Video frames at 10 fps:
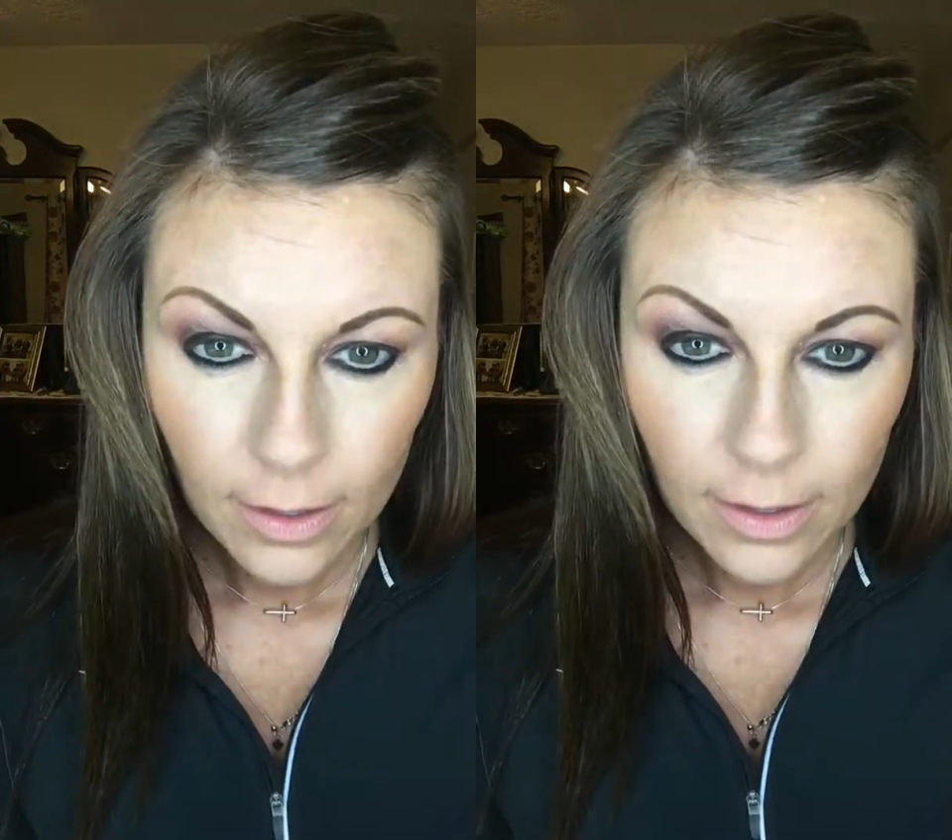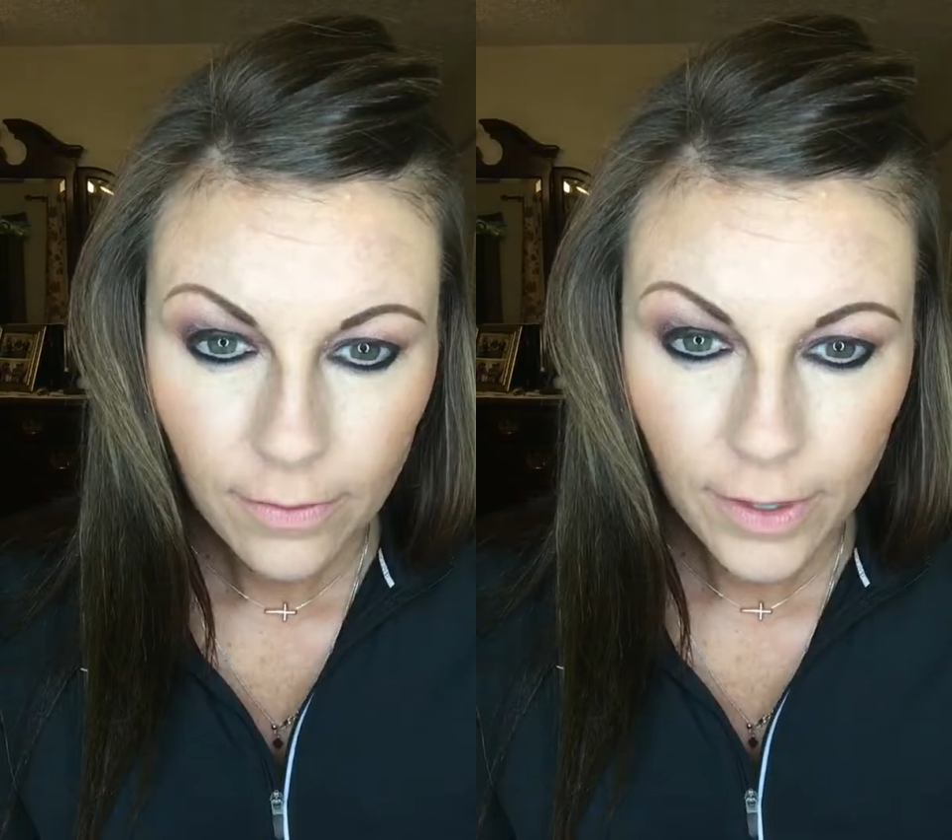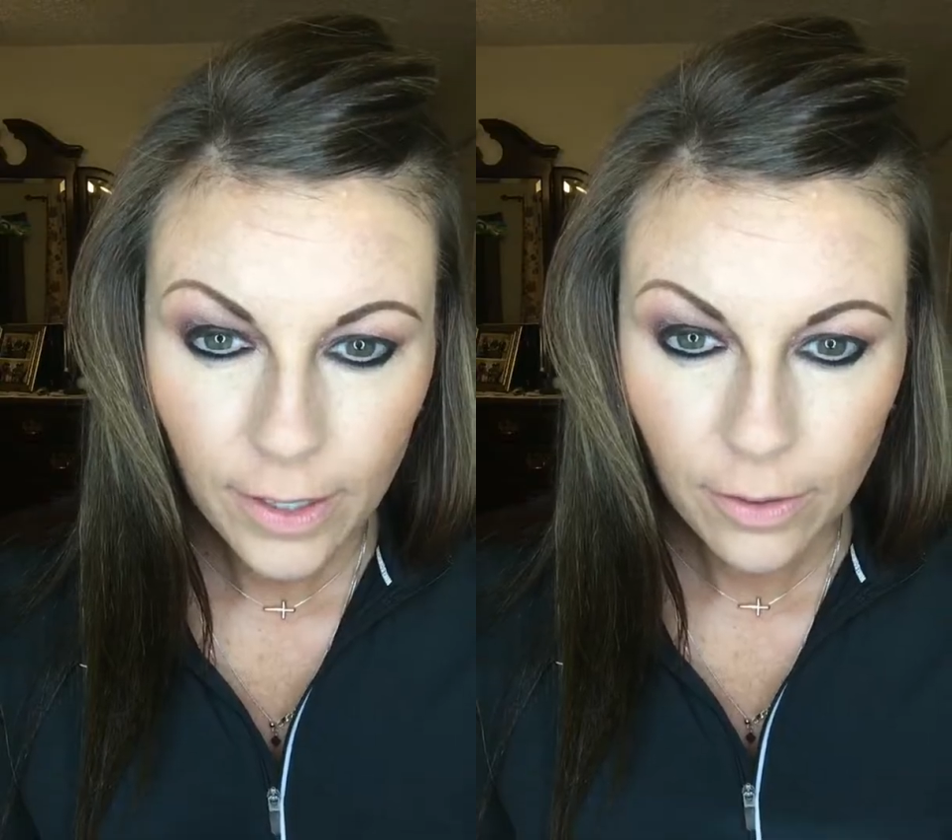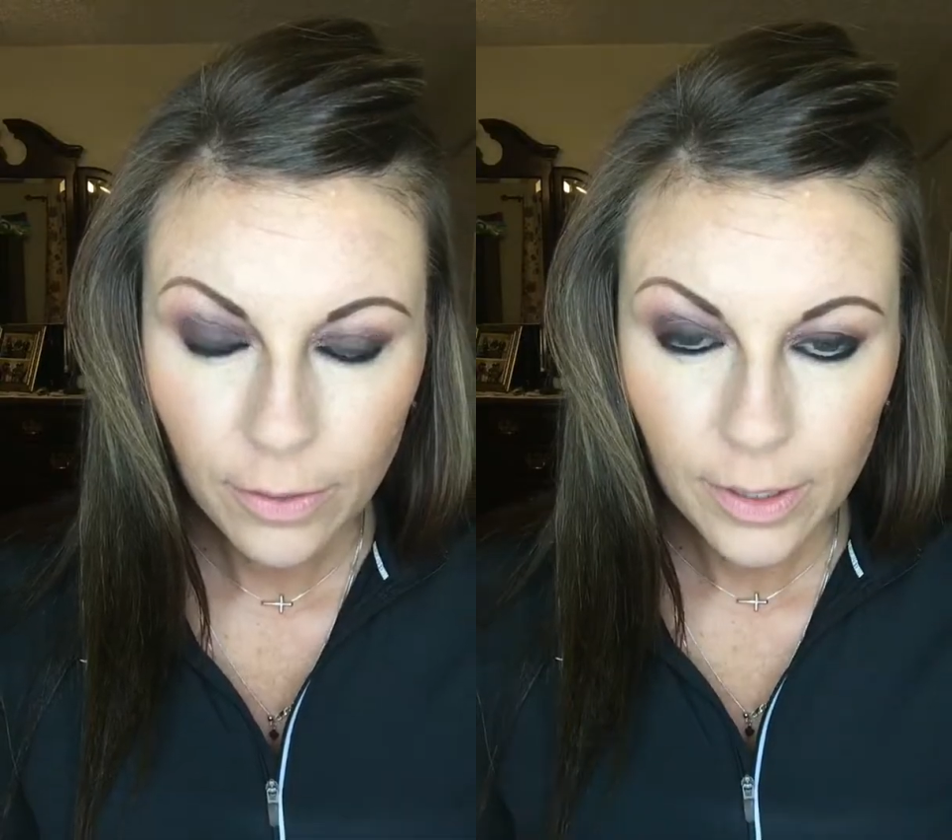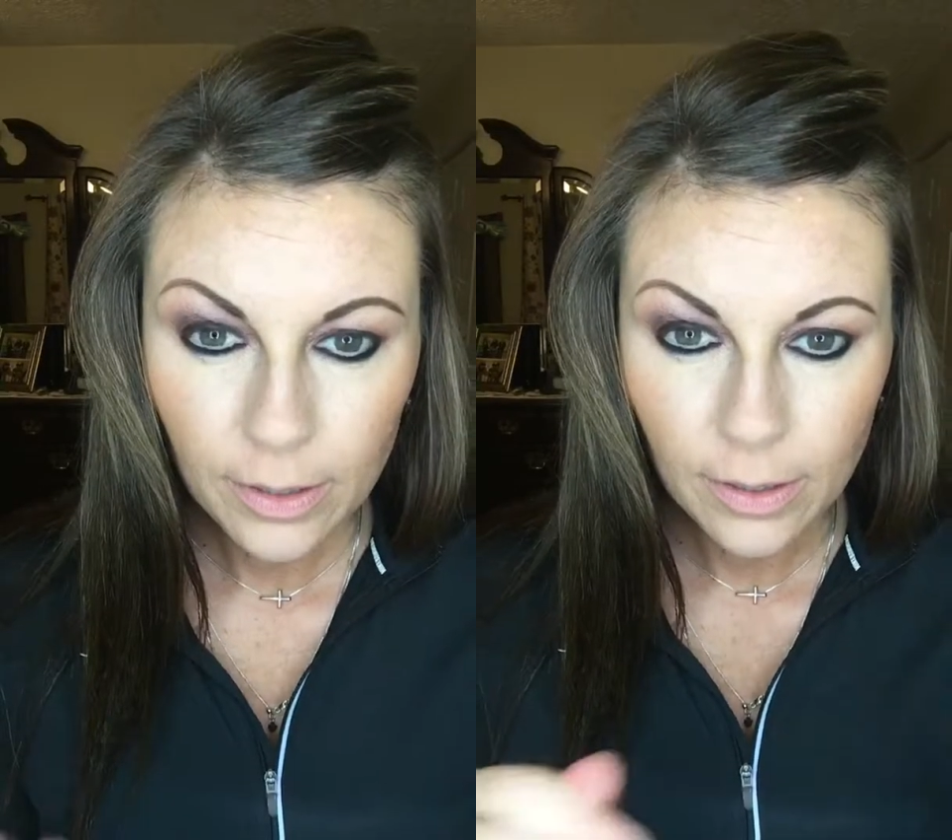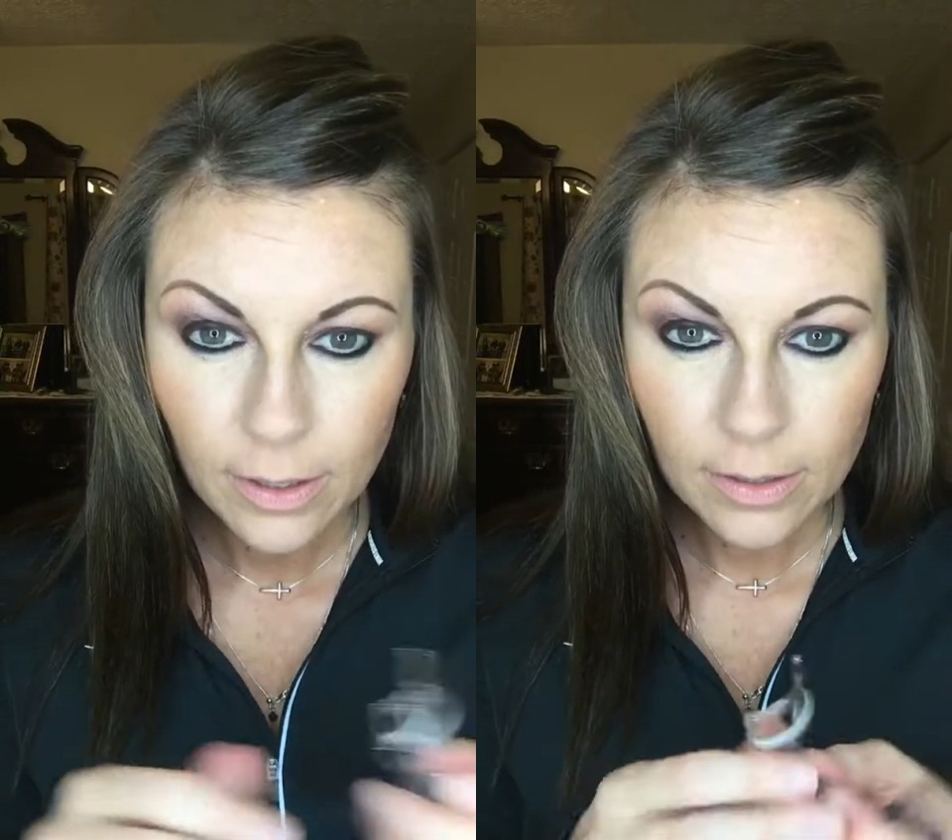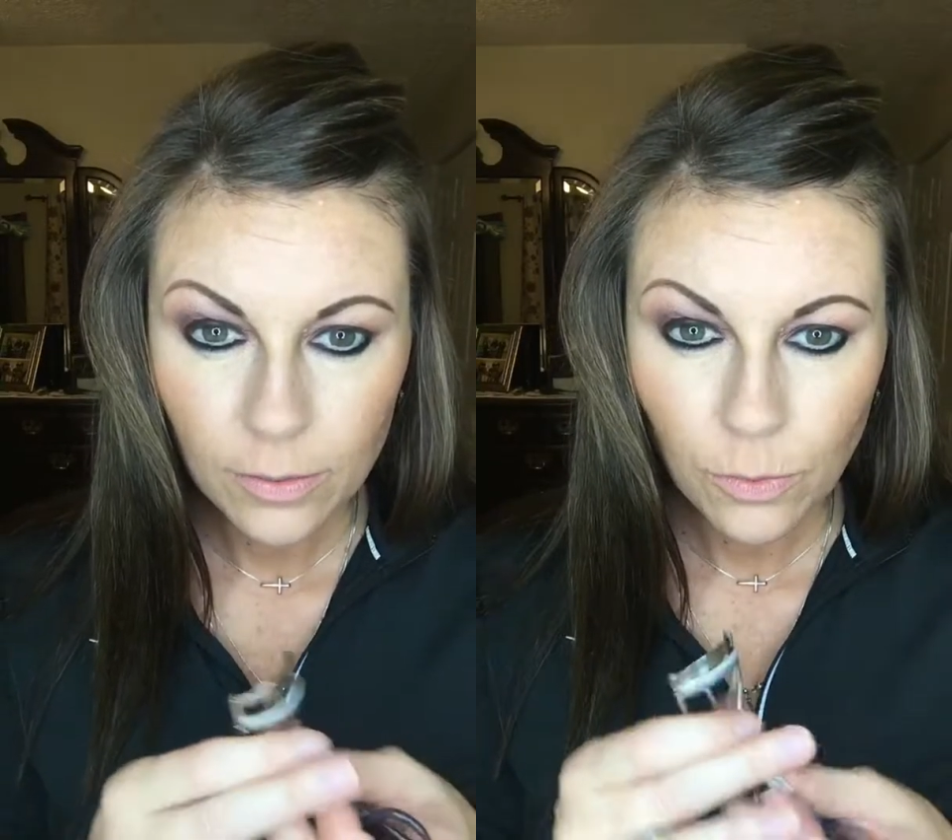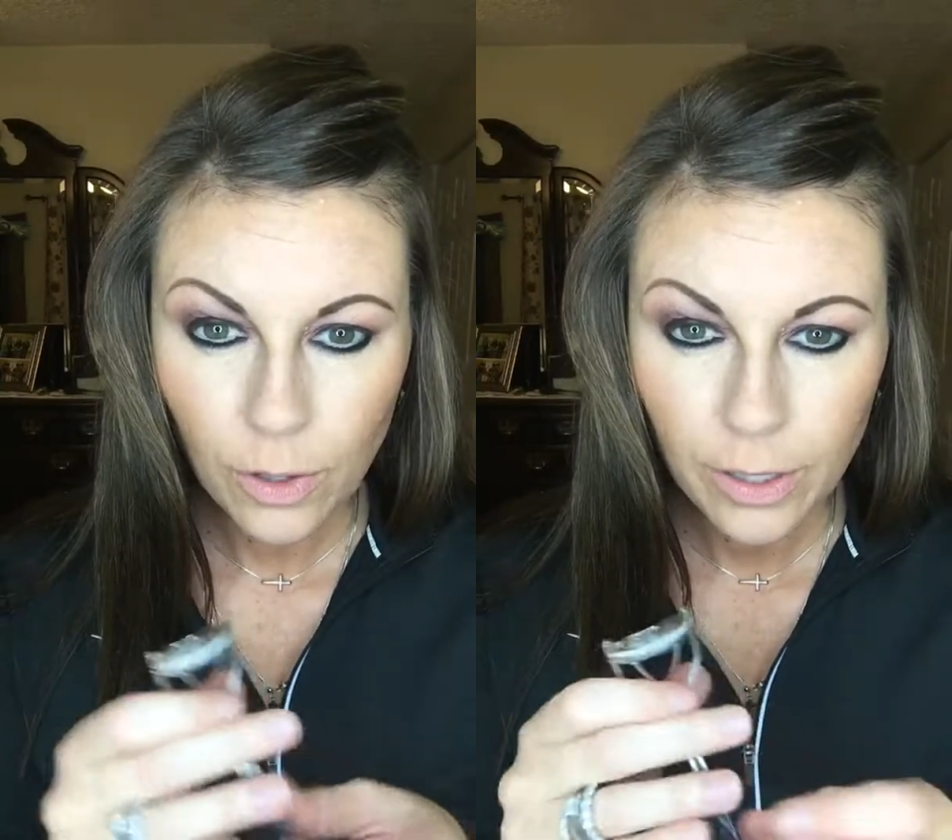The video
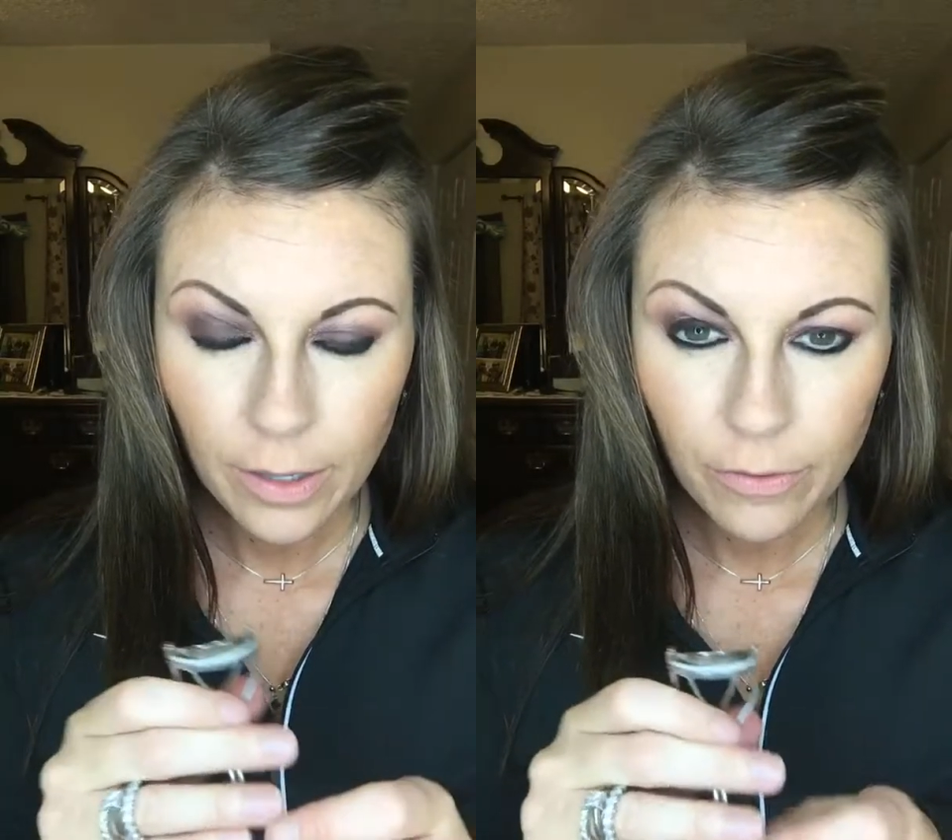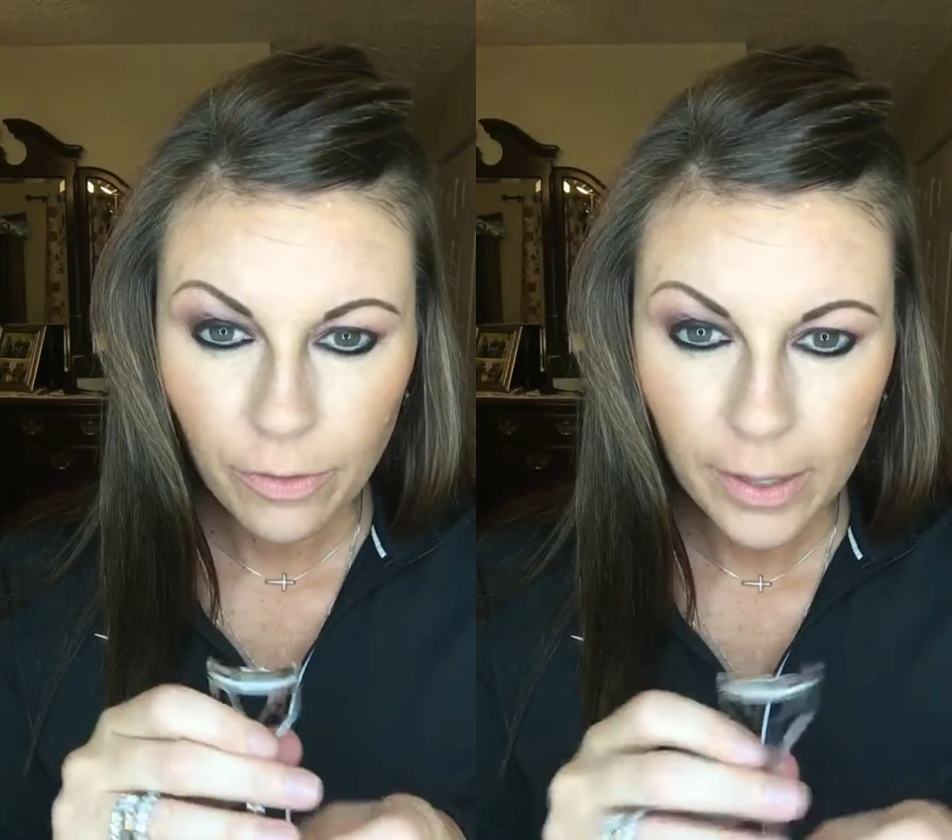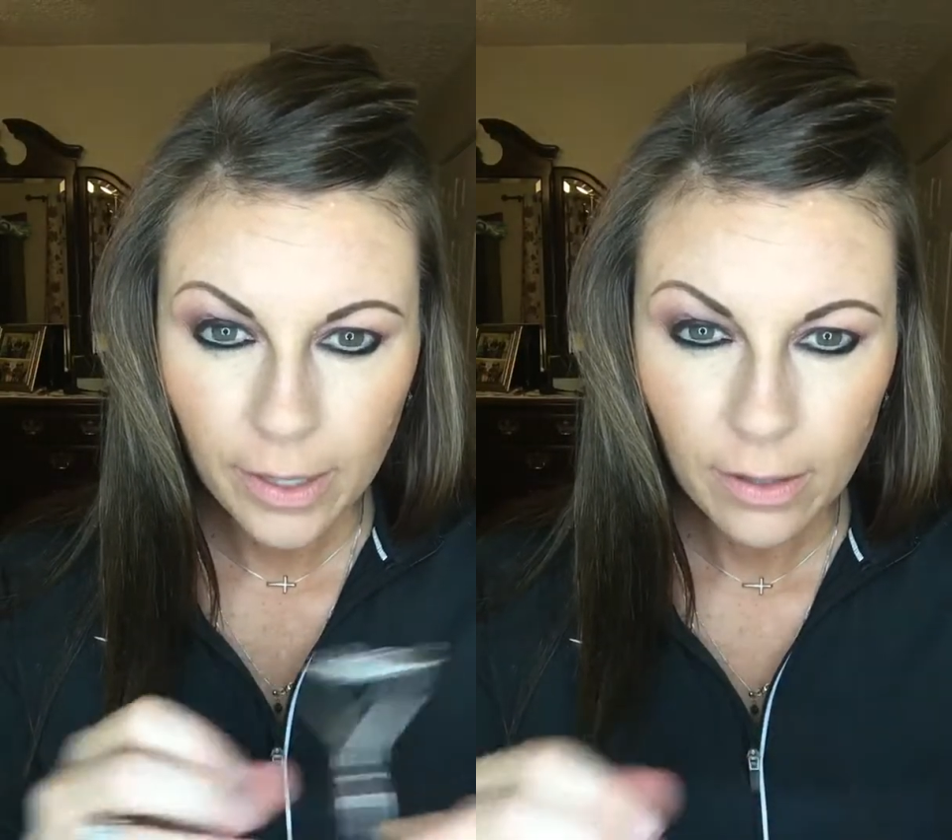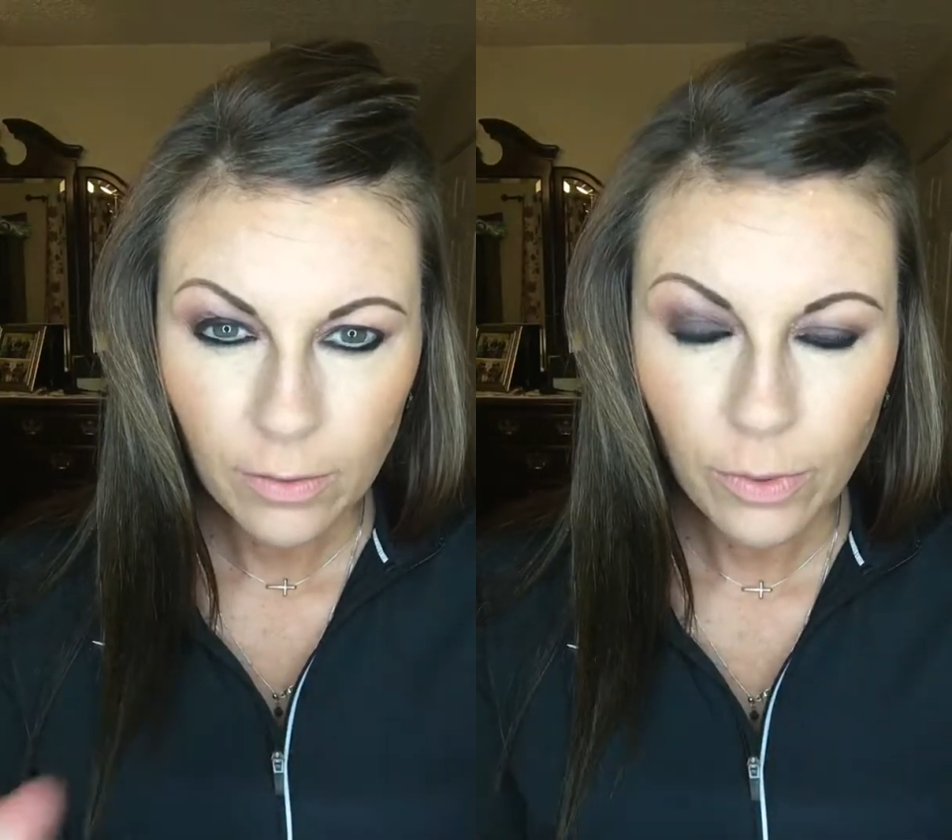isn't working for me.